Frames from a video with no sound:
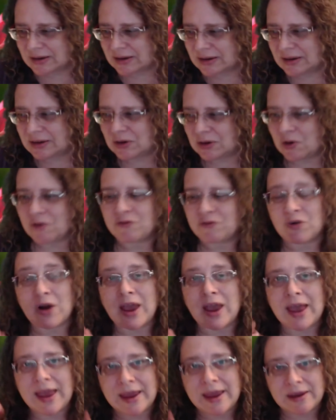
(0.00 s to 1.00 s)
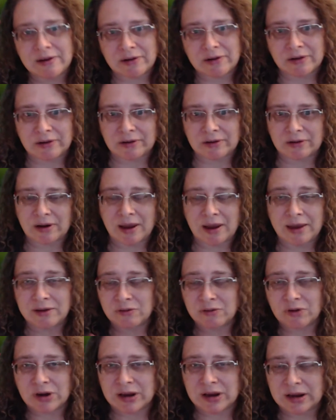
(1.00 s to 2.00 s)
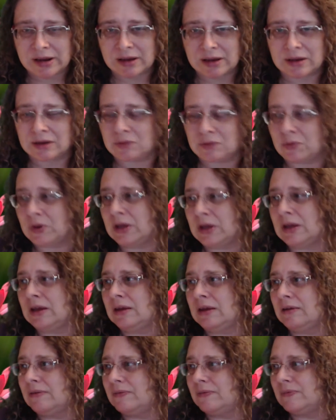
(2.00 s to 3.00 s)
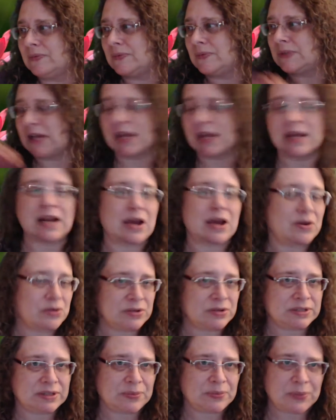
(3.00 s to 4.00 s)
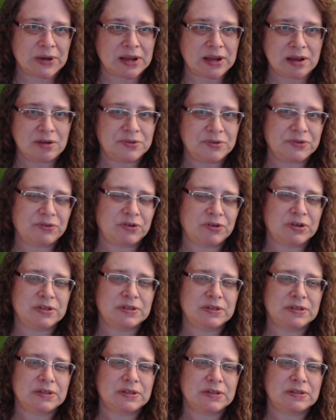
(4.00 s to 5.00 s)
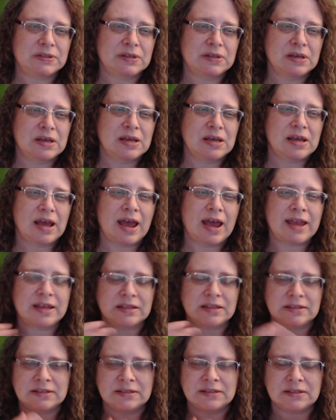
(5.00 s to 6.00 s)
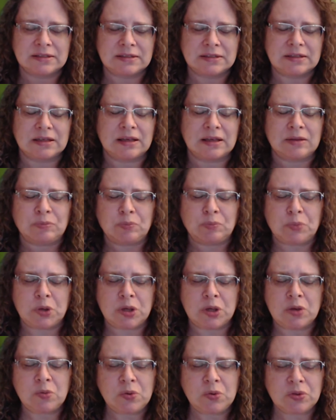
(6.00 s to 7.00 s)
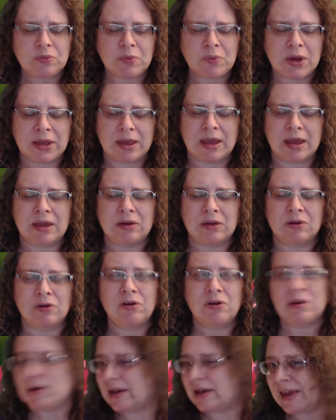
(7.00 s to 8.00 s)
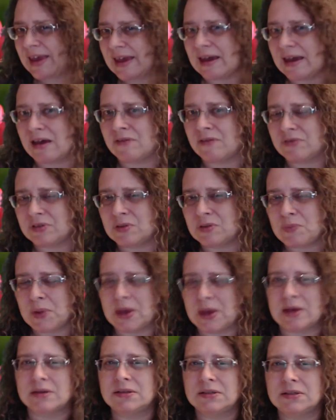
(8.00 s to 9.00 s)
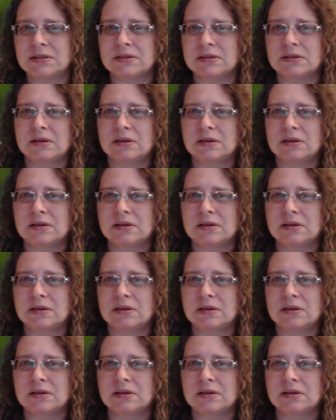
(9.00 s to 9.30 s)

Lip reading: if we're angry and we take it out on somebody else, for instance. I can sit and be with my anger, and I have in the past.